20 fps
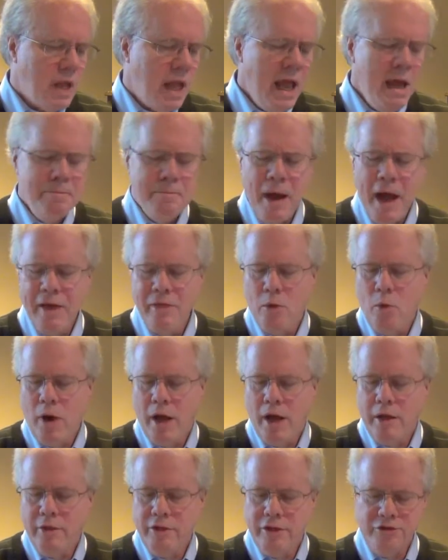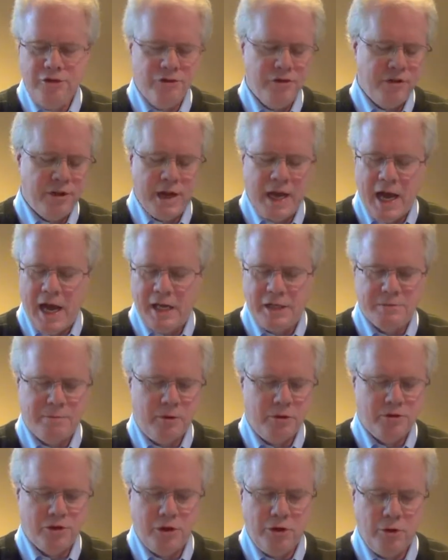and by the way, this isn't
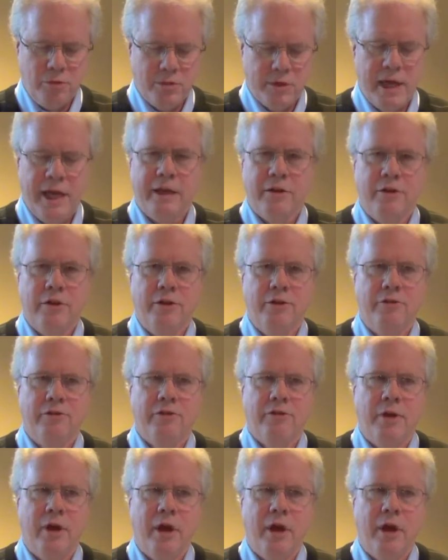gospel, so don't take this